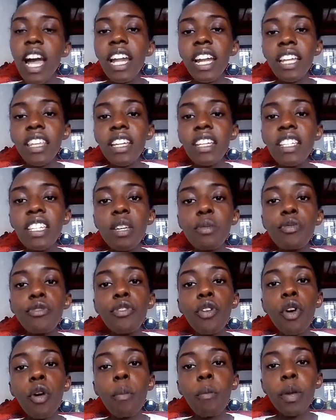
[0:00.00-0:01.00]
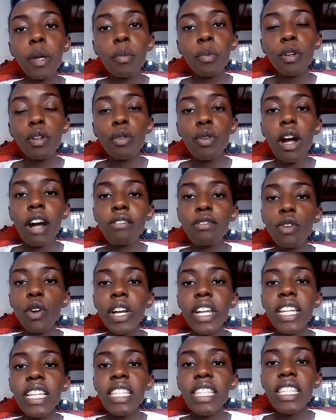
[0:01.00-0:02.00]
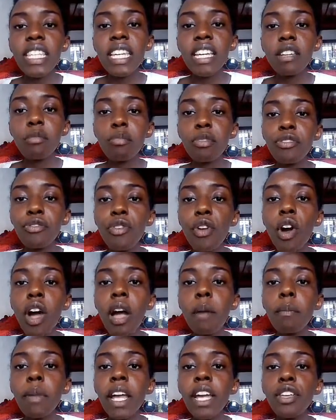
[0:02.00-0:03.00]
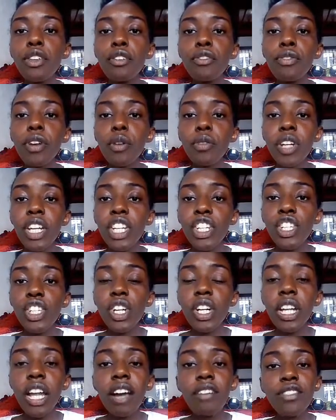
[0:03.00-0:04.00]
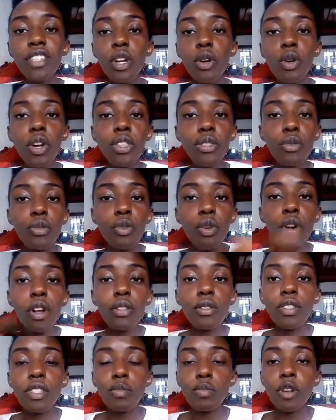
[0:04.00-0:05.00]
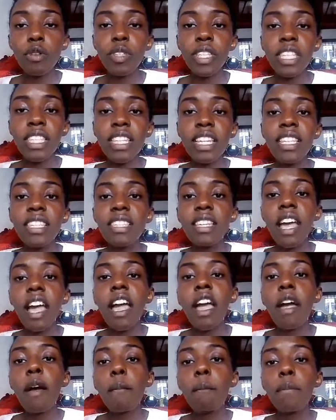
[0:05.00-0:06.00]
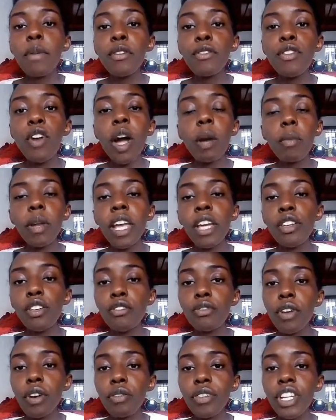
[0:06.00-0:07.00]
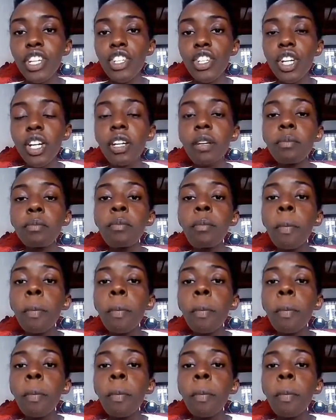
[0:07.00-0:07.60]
Another tip for people who have oily skin: before applying your foundation, after going through all those processes, before applying your foundation,